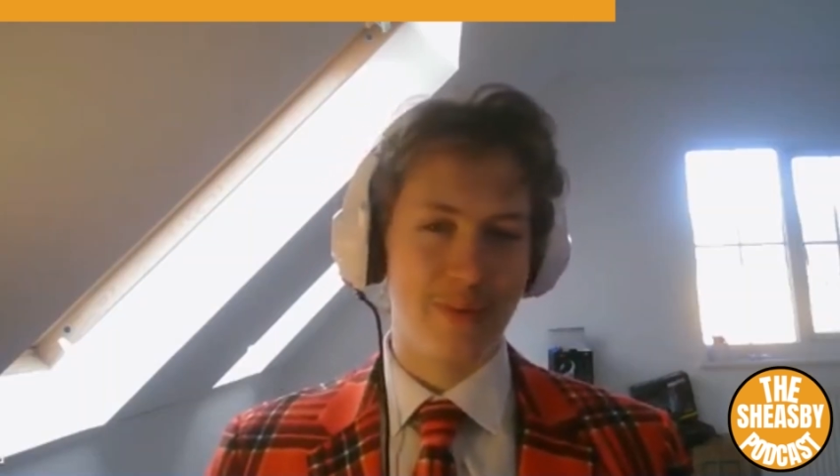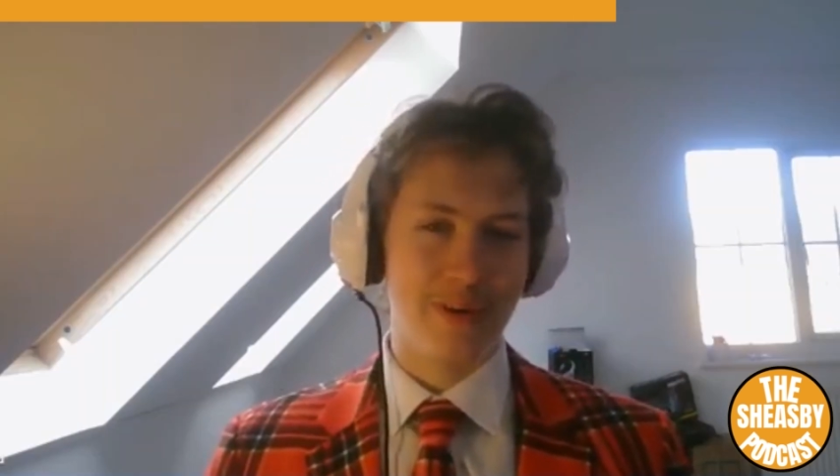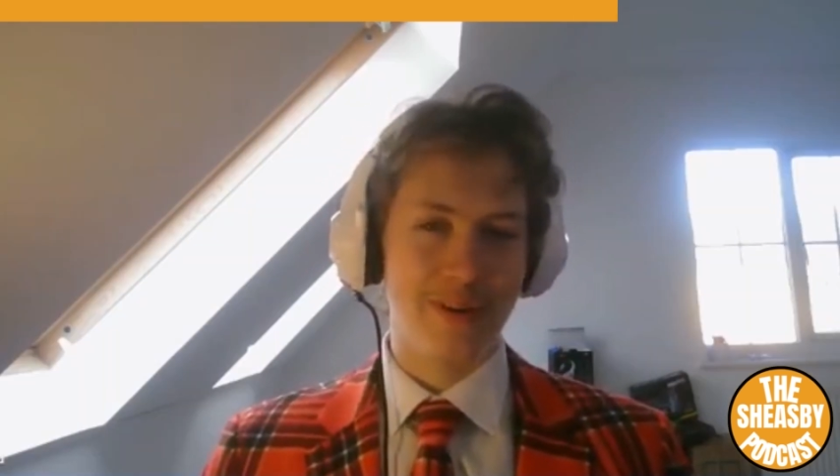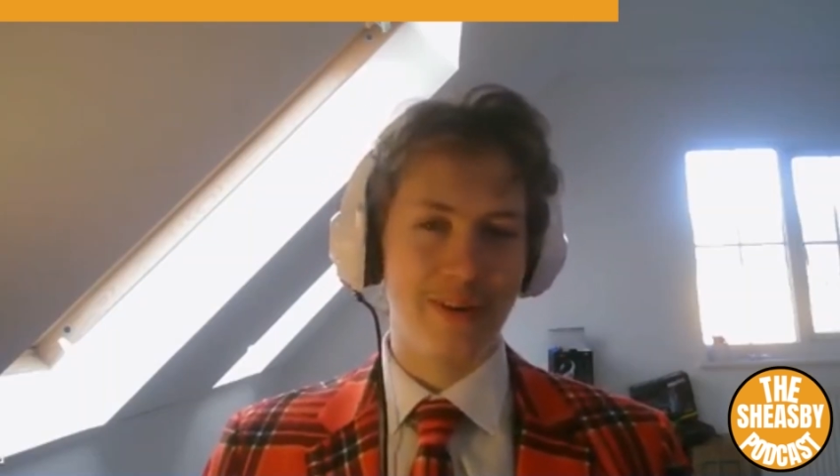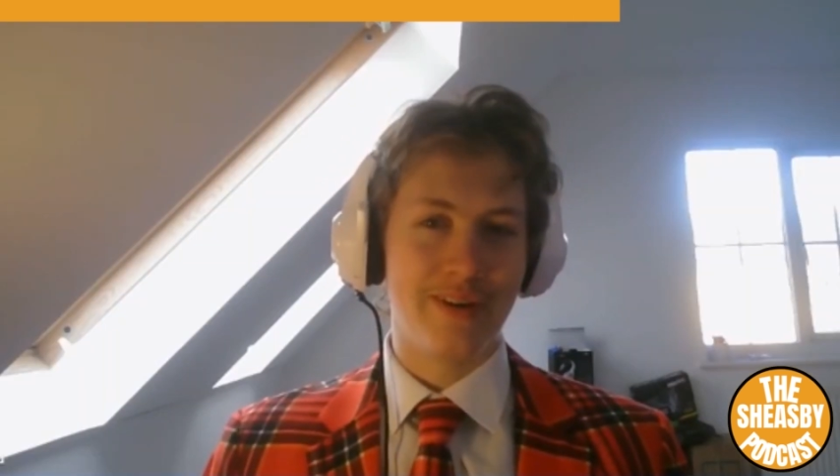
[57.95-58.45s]

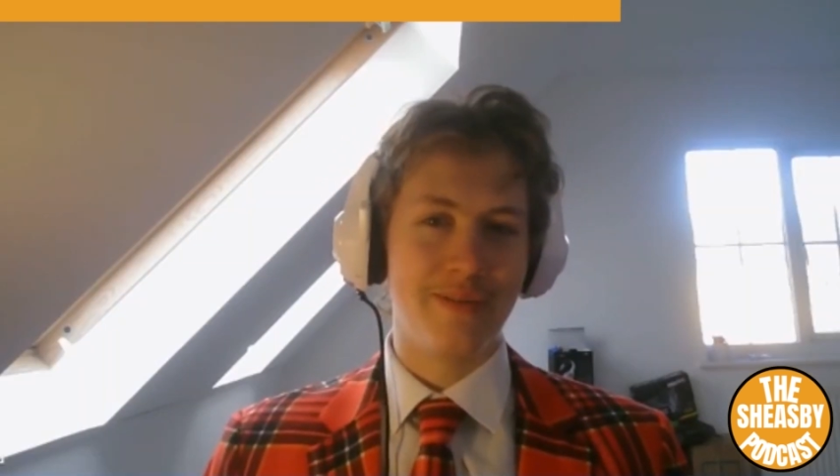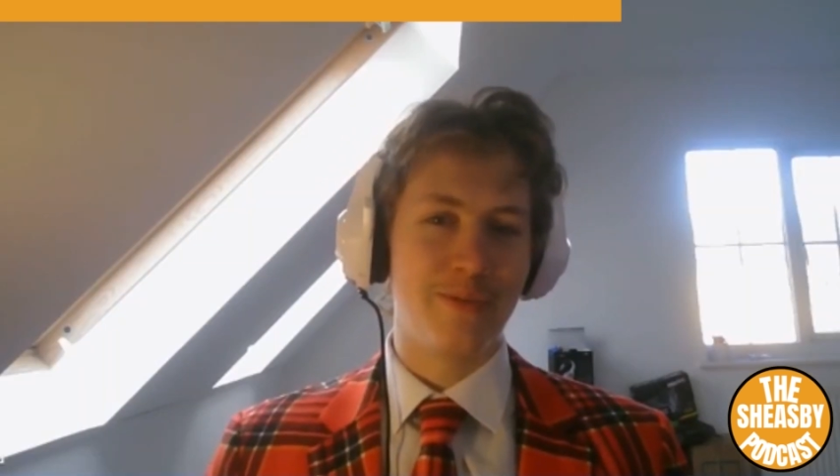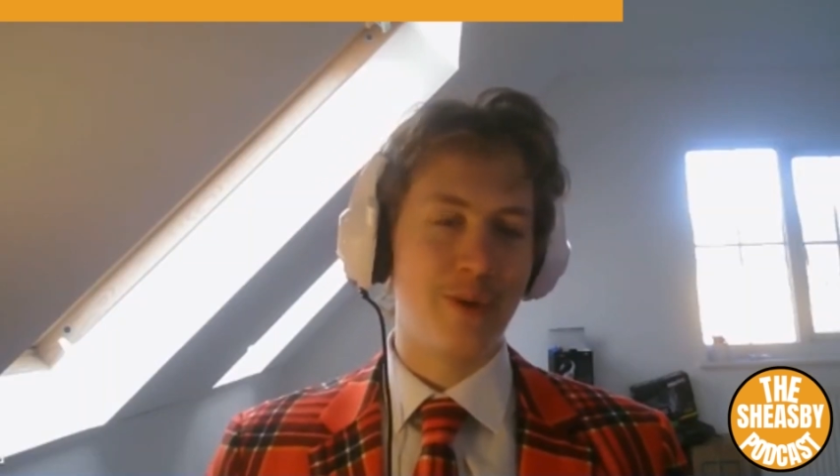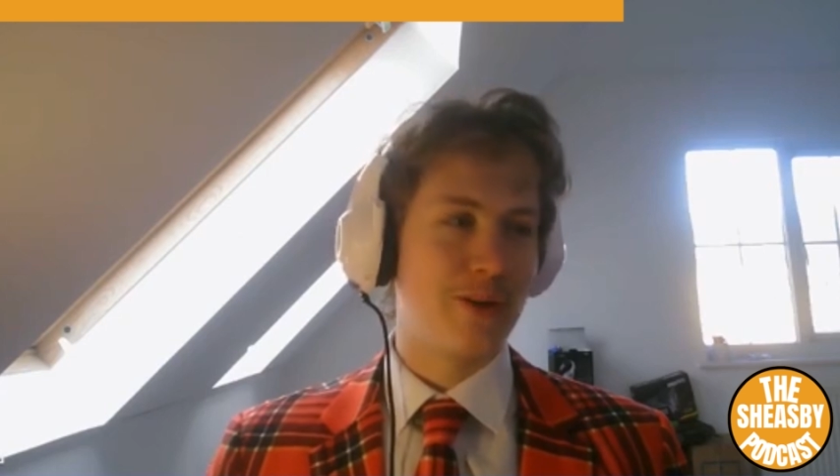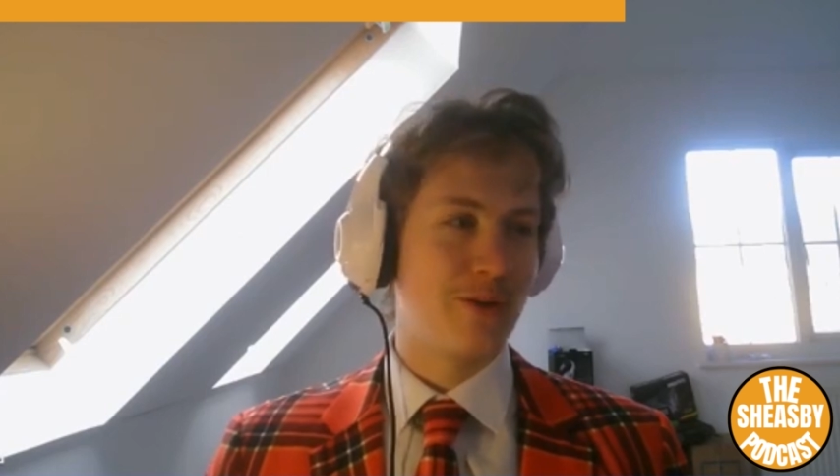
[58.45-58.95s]
But
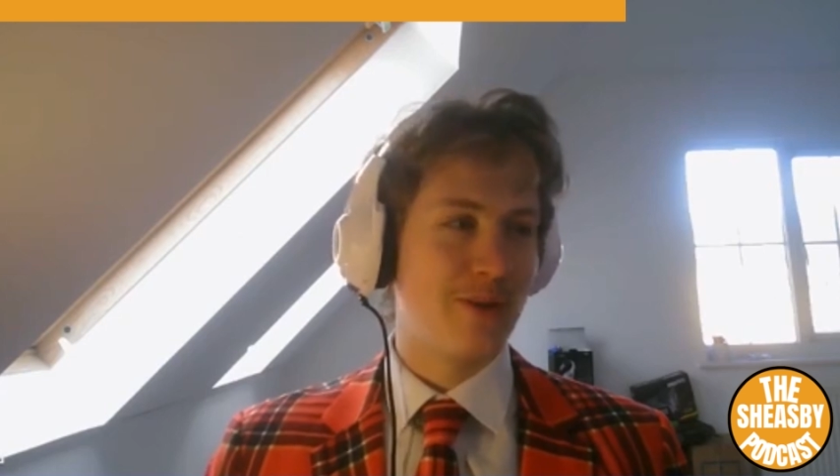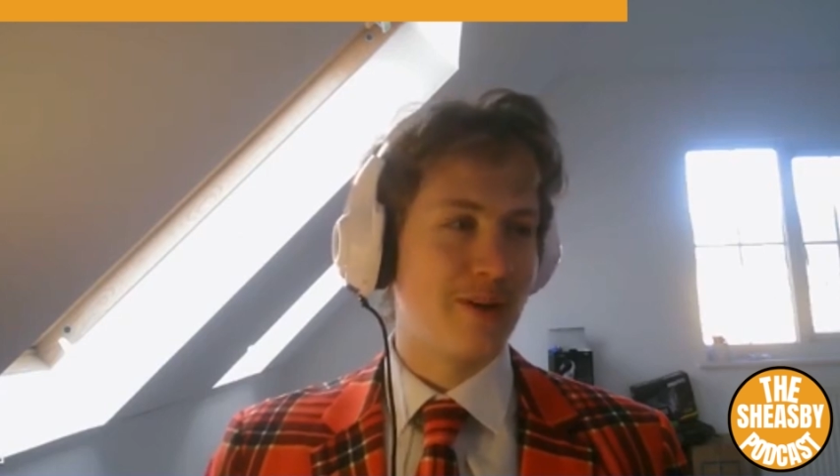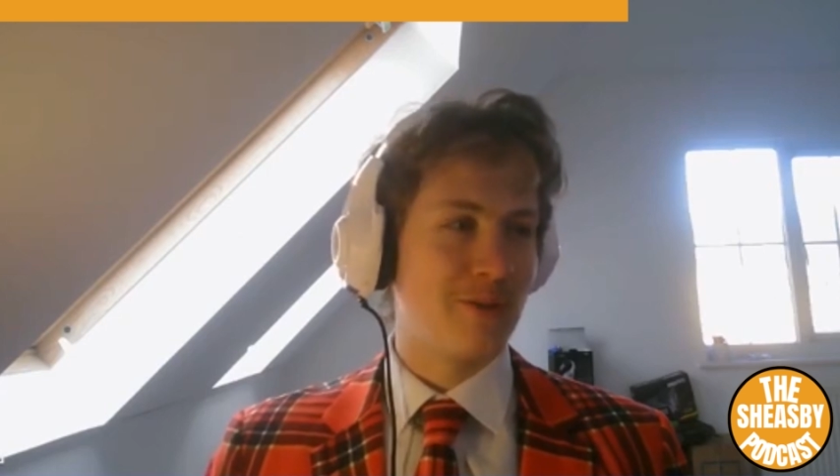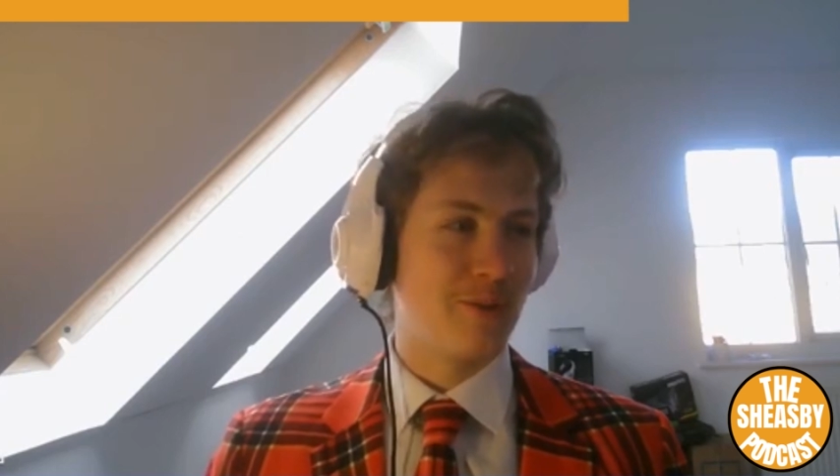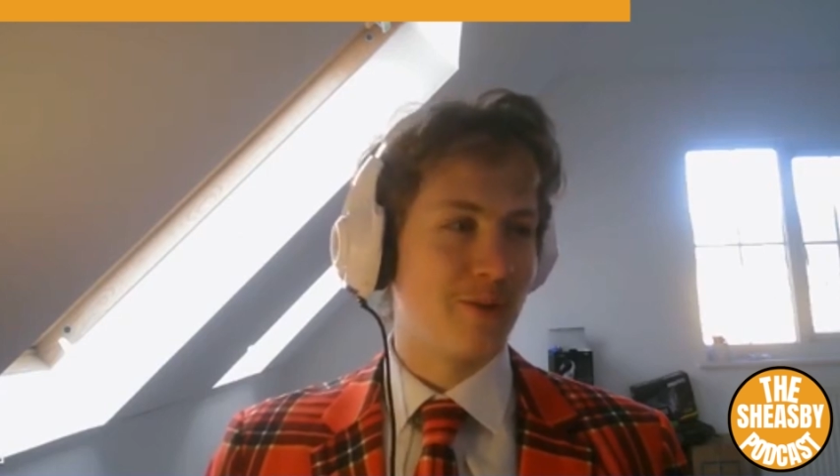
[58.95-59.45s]
um, we can do
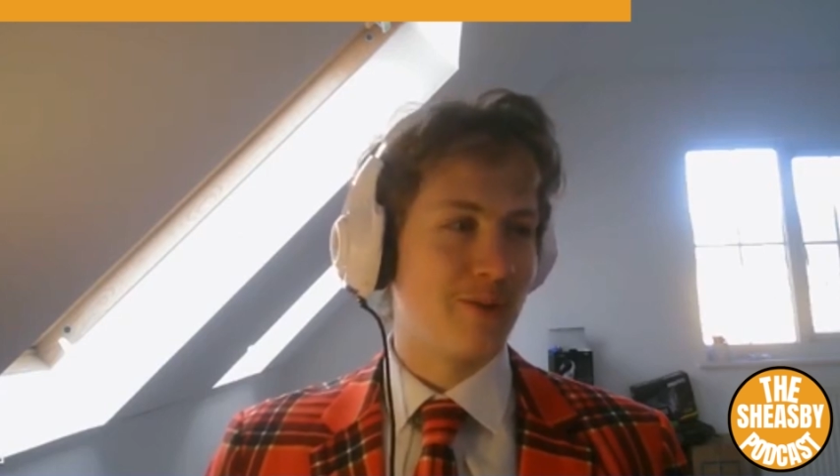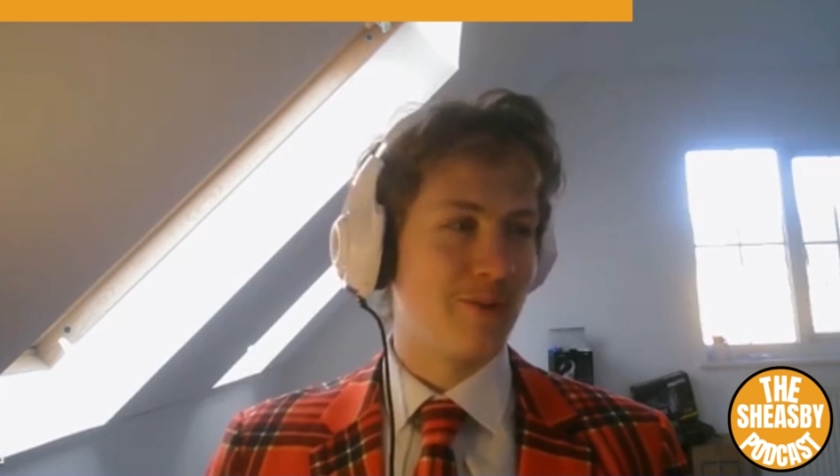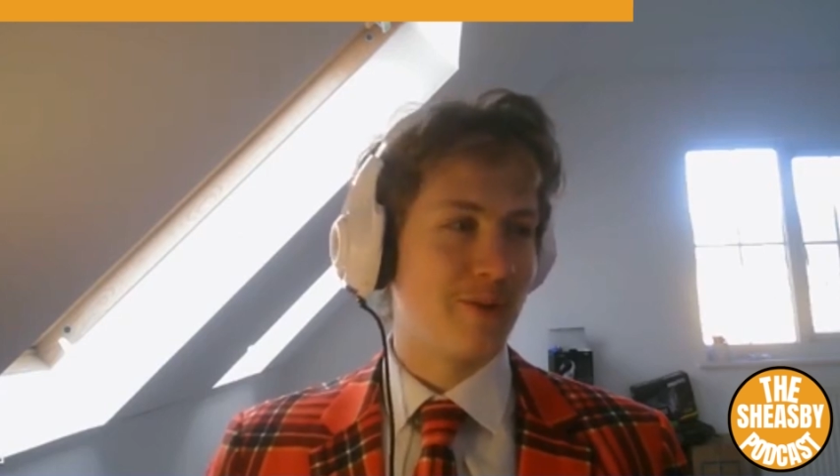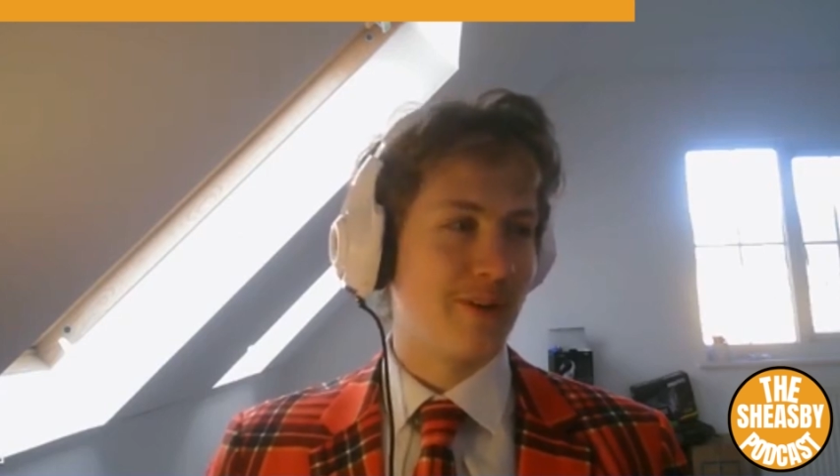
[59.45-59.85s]
that if you want.